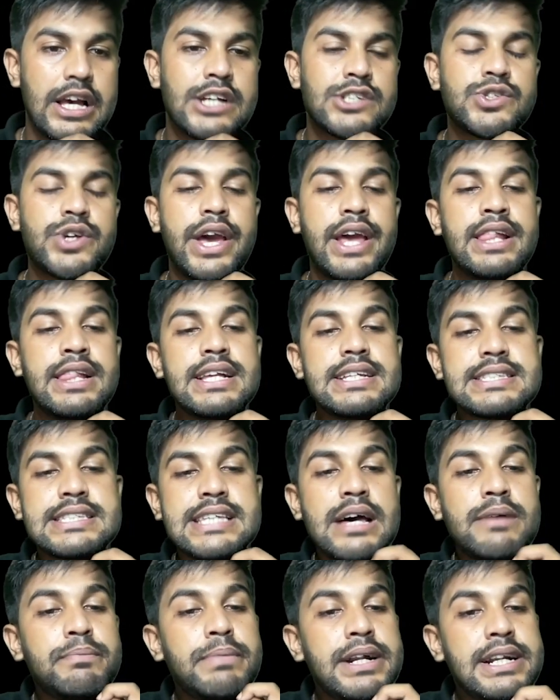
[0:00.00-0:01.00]
So in the
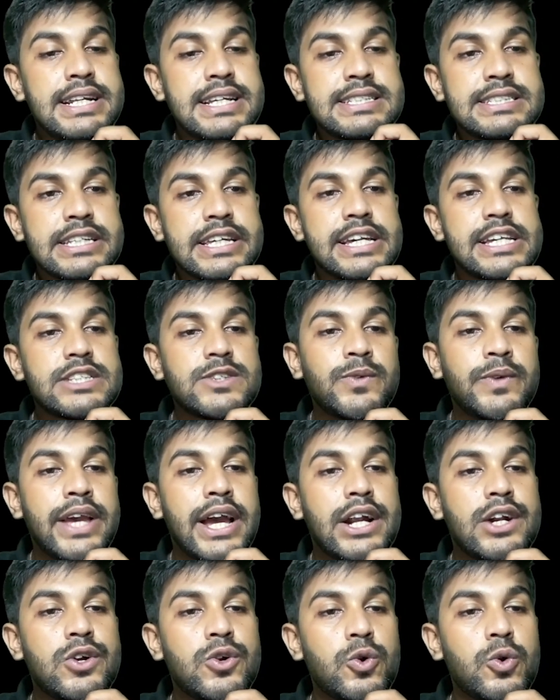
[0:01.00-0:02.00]
sample test case, we
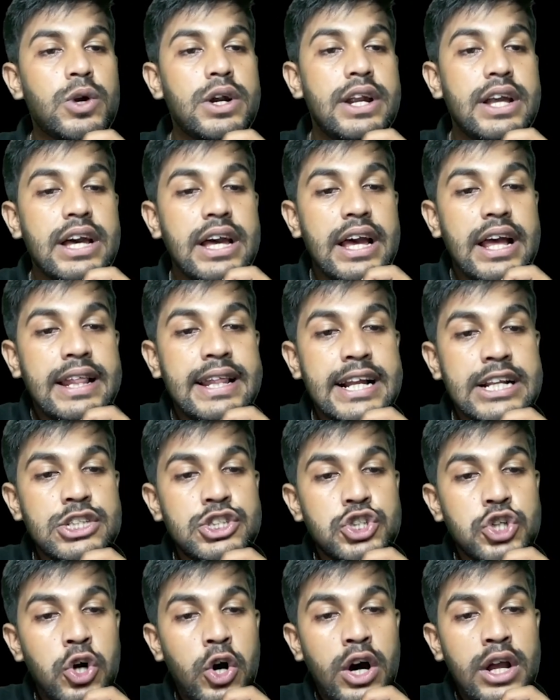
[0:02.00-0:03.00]
are told that
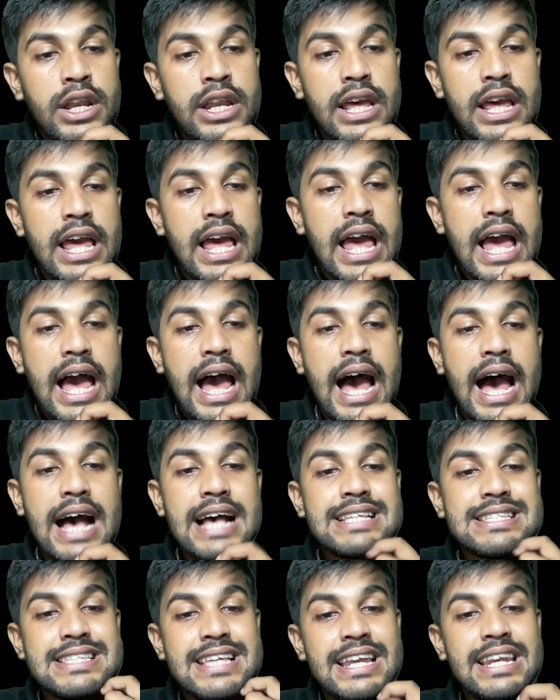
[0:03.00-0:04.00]
John
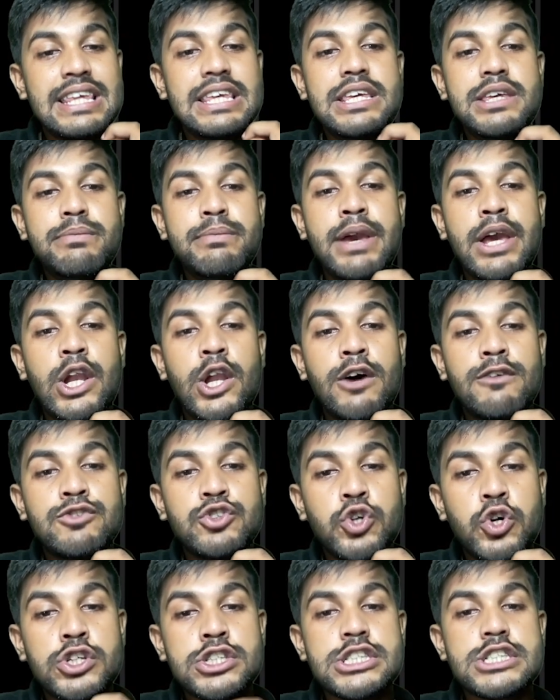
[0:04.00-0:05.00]
has an email of
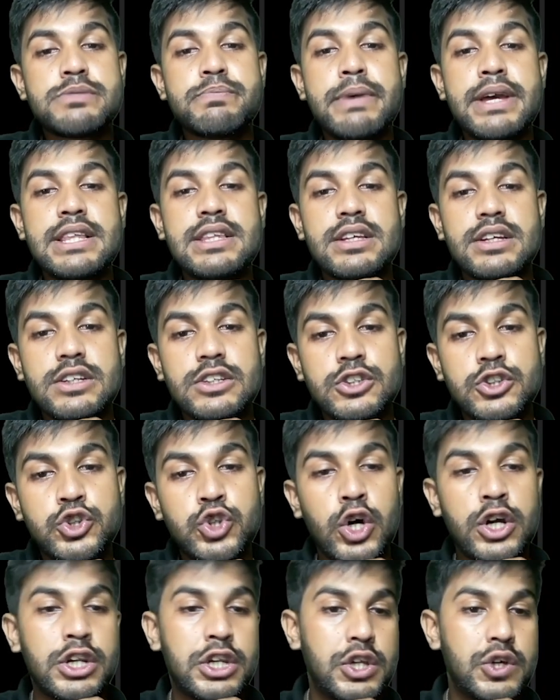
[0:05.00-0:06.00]
John Smith,
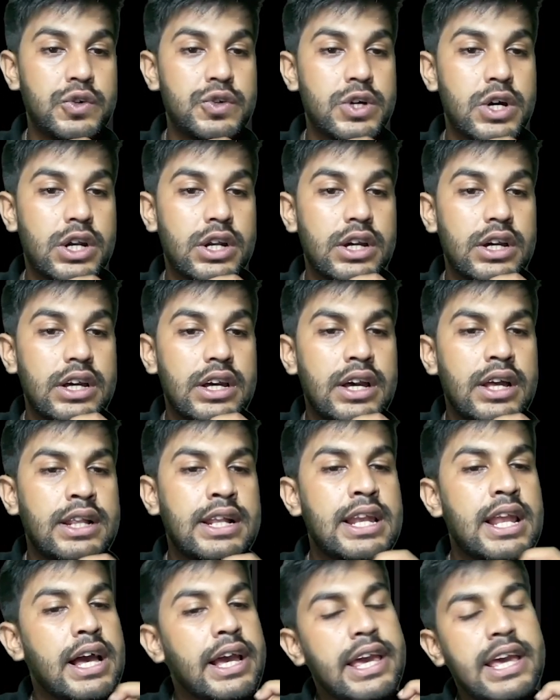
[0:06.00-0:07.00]
John New York.
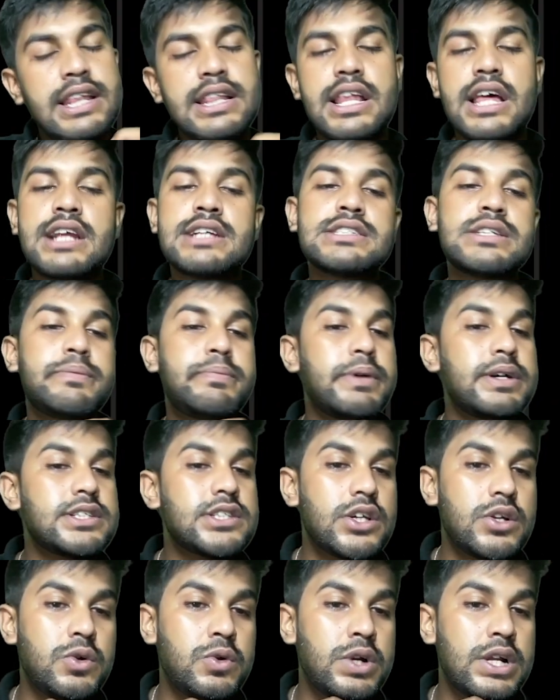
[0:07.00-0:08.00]
Then again, there is a
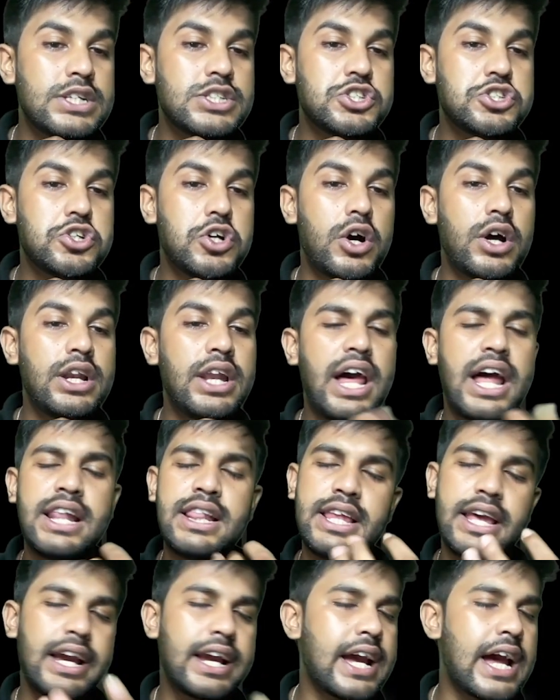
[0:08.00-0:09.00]
person known as John,
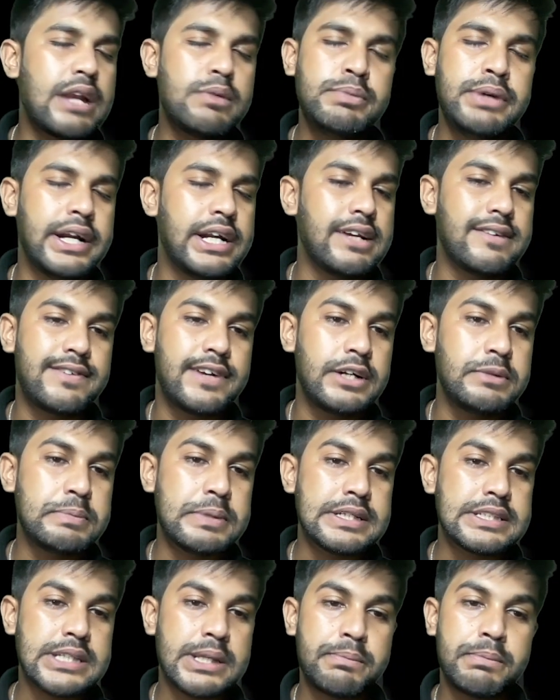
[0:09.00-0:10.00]
and they can be a different
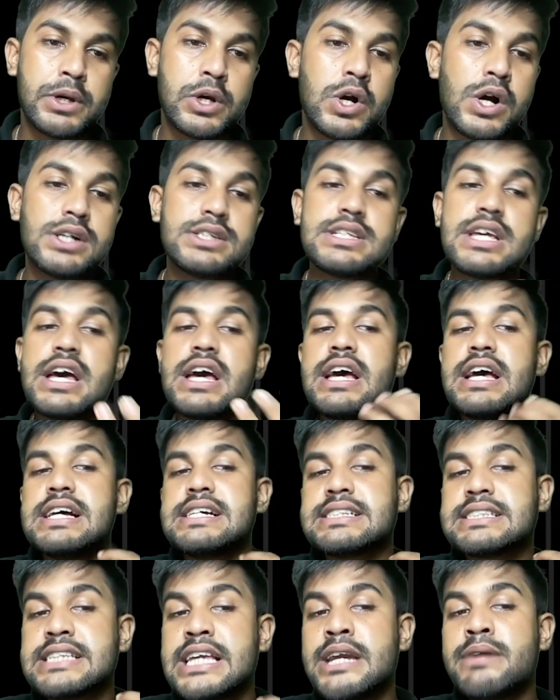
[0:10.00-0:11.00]
person because
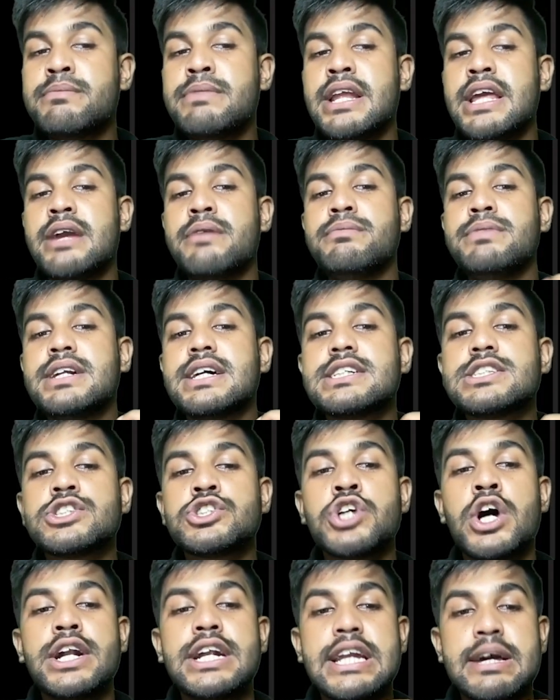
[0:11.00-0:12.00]
same name does
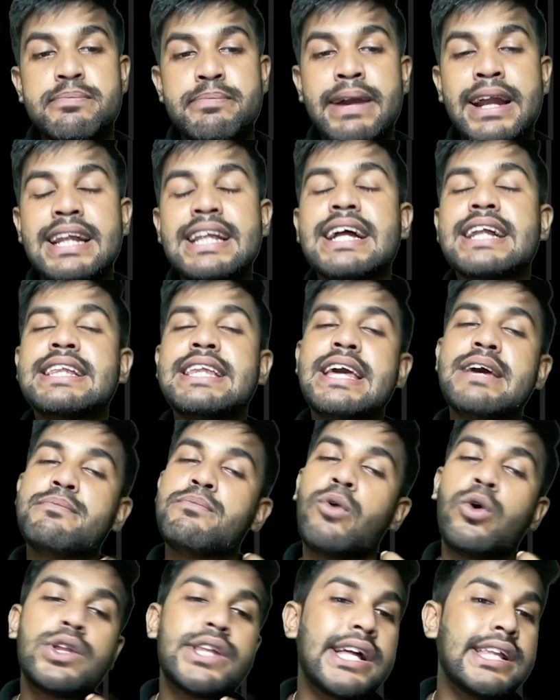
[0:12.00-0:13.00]
not depict that they
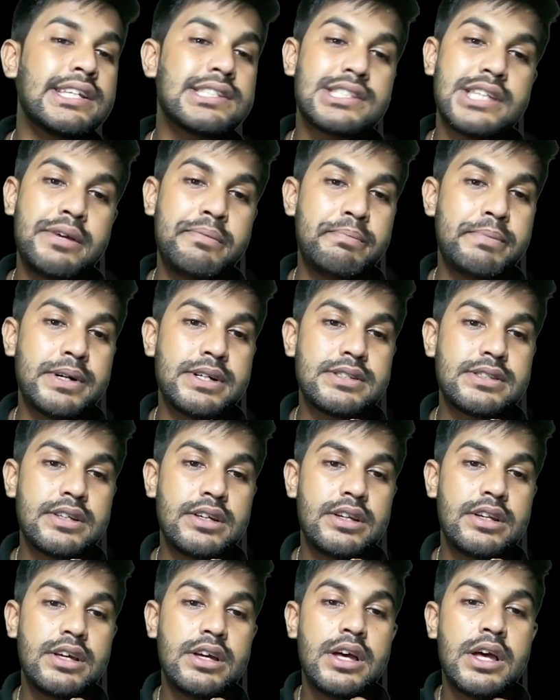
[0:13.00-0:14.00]
both are the same
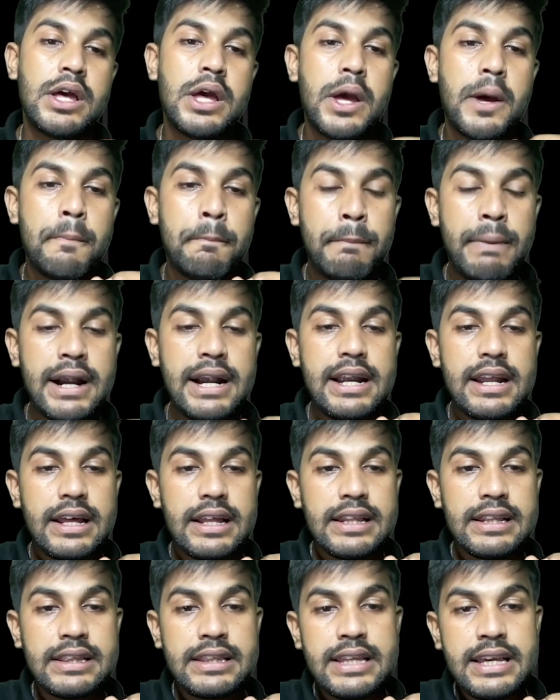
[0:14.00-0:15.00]
person. But
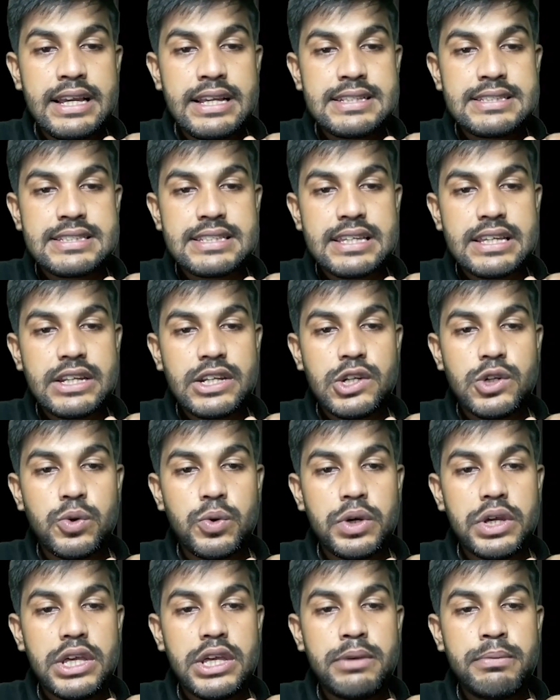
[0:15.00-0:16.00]
these
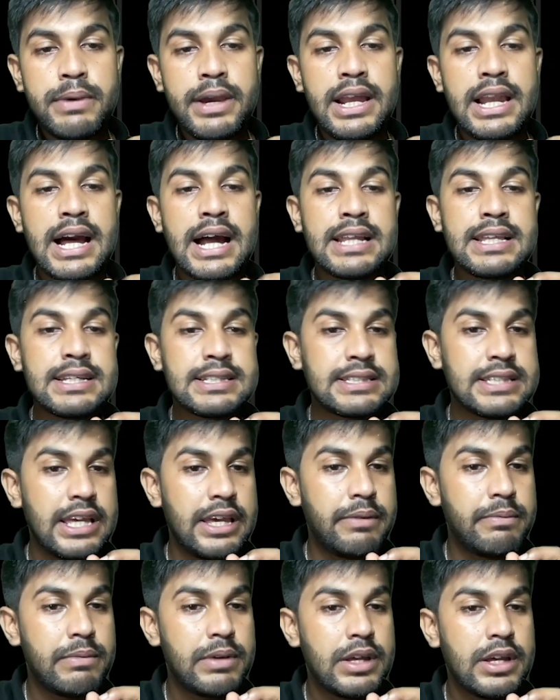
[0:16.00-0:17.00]
two emails are the
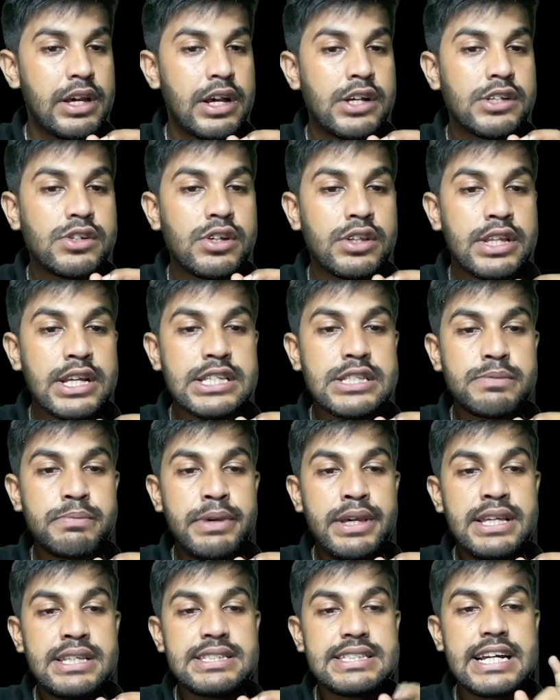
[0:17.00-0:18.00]
same. So this
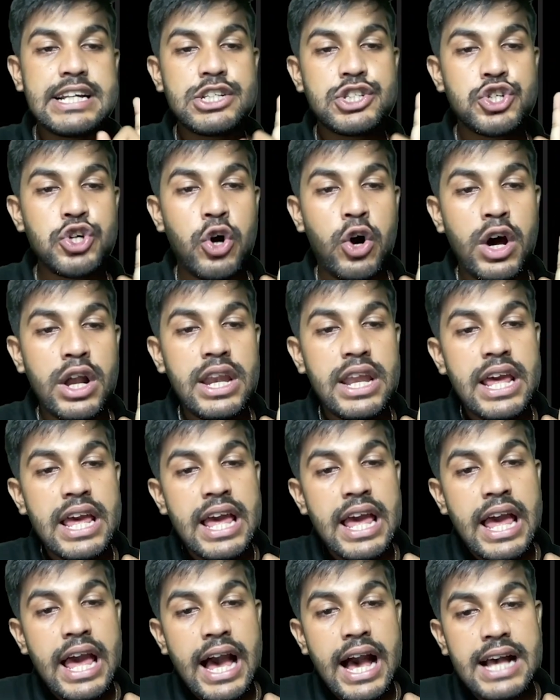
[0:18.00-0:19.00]
means that John
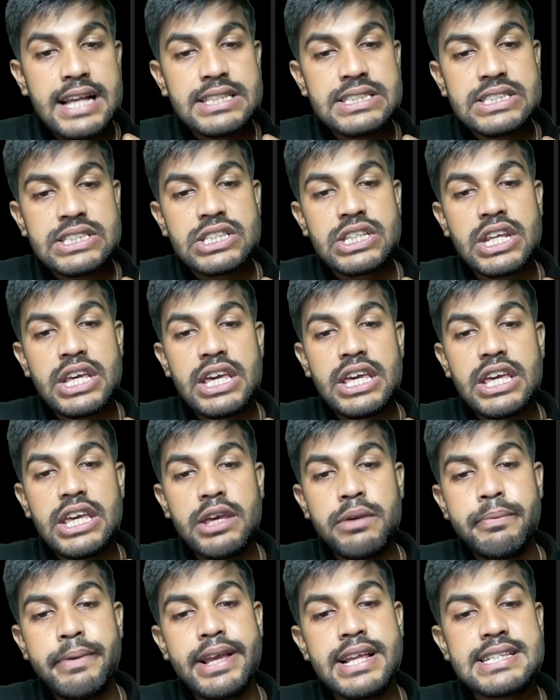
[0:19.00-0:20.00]
has three
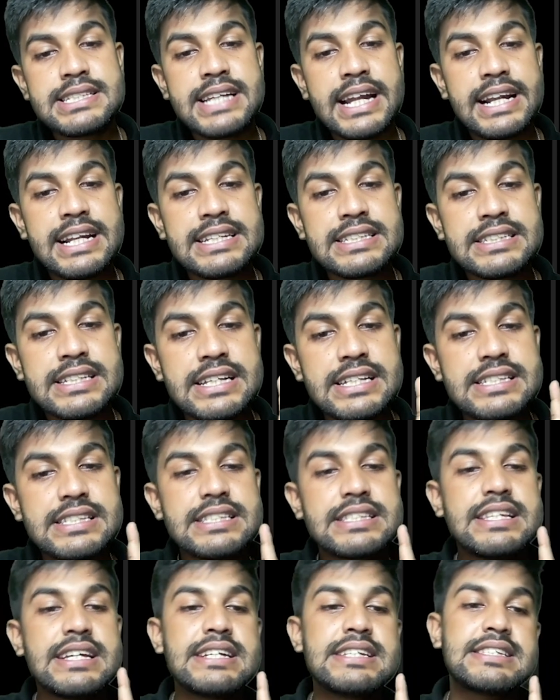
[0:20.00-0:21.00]
emails, that is this,
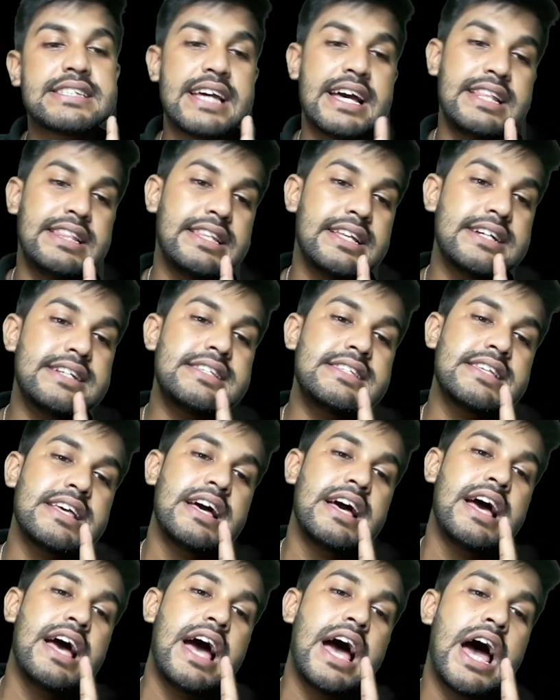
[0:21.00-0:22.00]
this, and this.
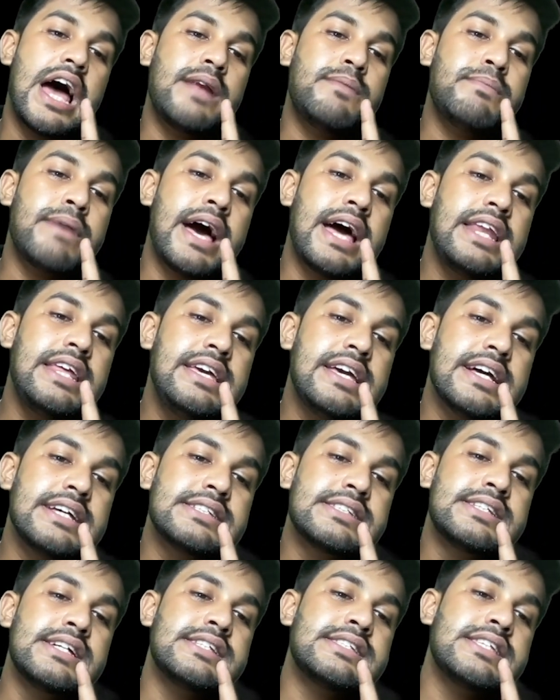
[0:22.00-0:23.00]
And Mary
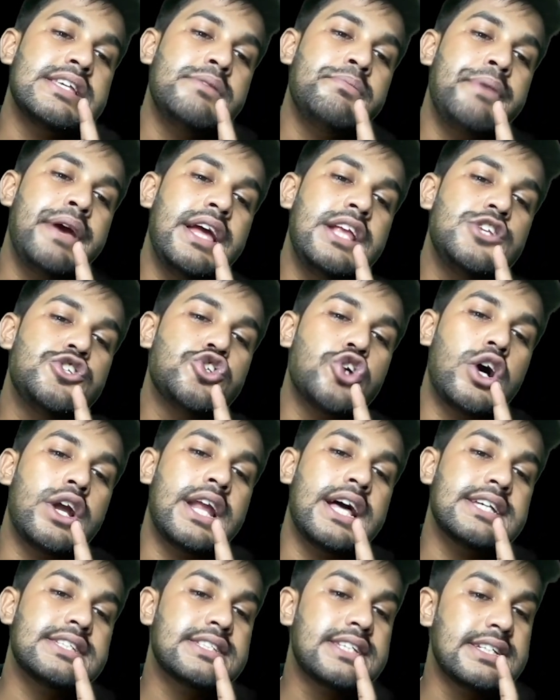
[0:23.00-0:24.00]
has this email, John
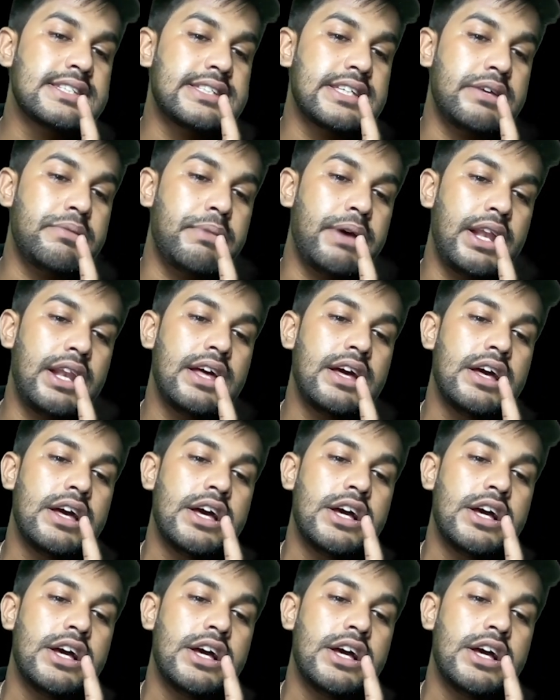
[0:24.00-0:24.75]
has this email.